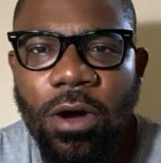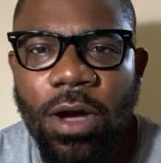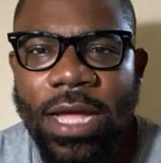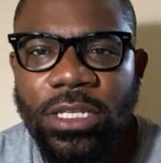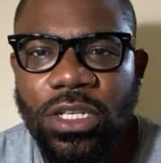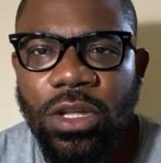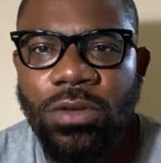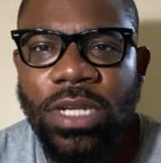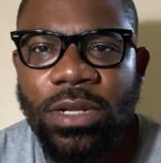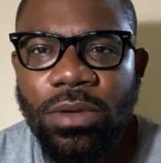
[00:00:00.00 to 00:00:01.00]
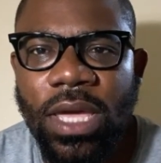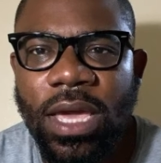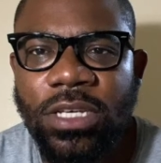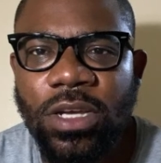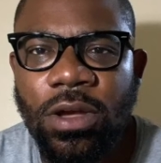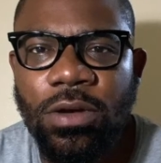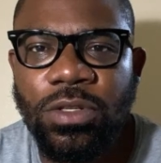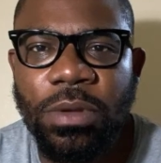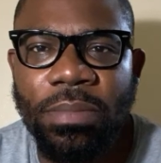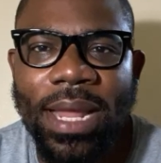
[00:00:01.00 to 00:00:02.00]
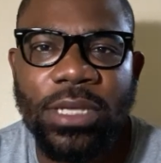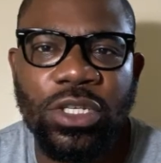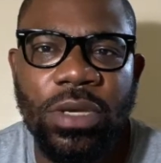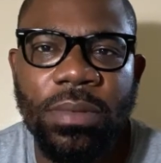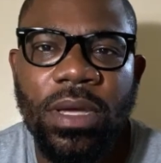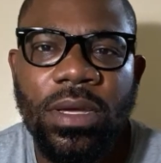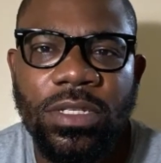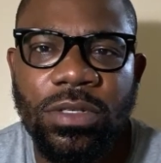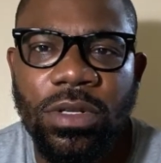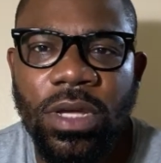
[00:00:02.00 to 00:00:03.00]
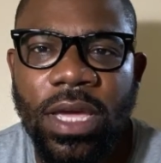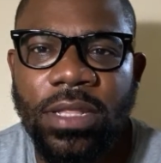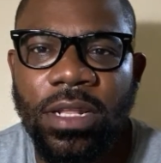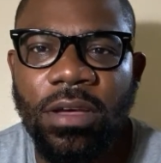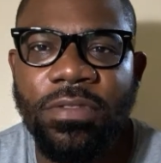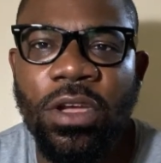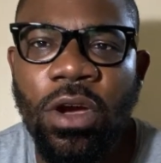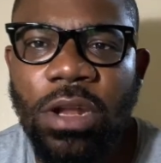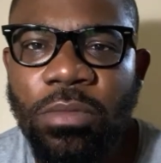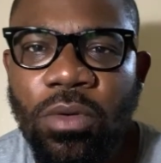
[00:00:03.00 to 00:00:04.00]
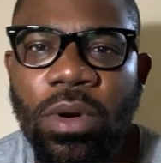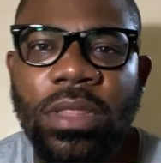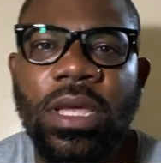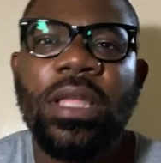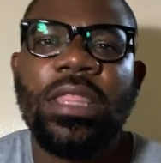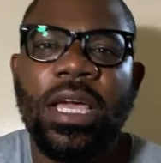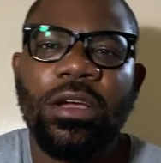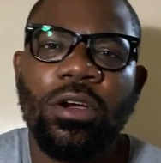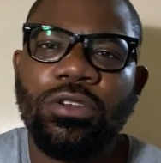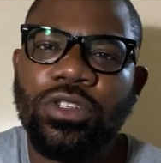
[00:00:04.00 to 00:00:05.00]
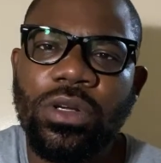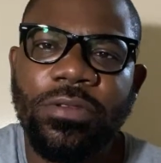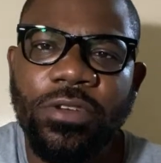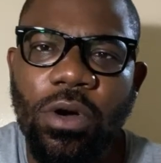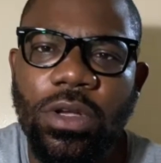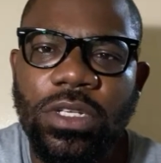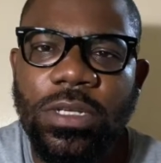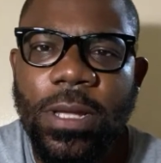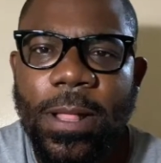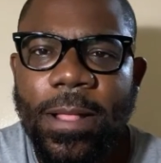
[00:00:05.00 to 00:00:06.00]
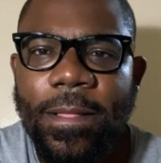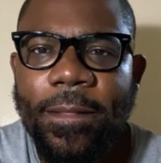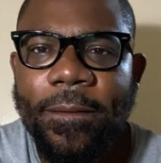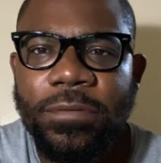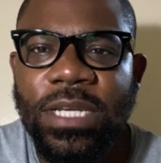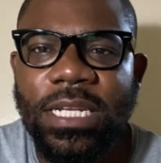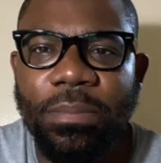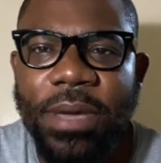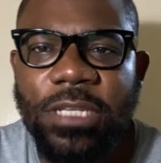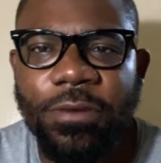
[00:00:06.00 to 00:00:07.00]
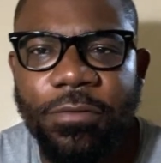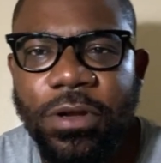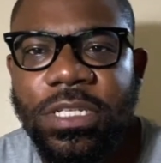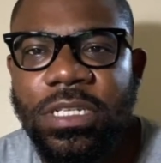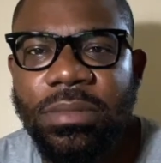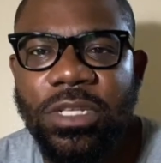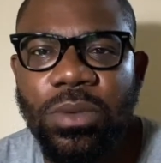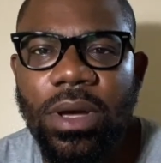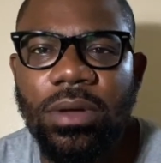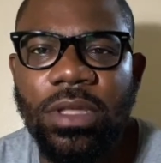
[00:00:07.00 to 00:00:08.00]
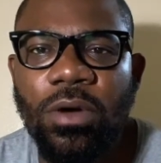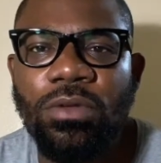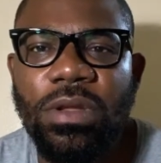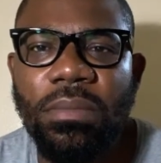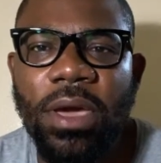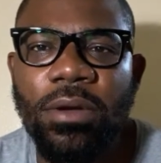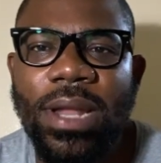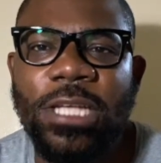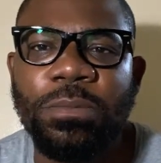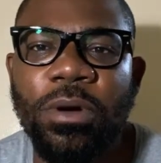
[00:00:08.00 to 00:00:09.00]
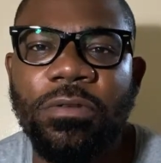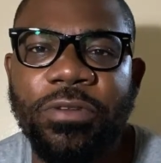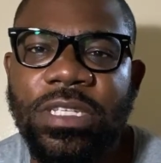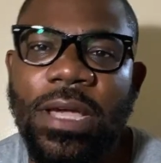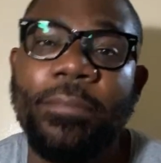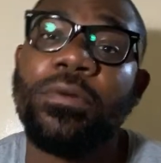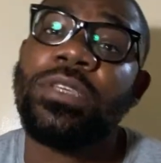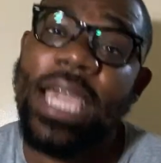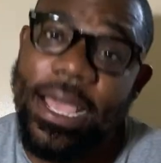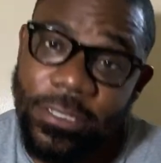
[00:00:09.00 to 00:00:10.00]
And she knows I don't care. She calls me black sheep, still don't care. They love the gullible one they can control, of course. Gender-based favoritism as well. The only male last born, for example.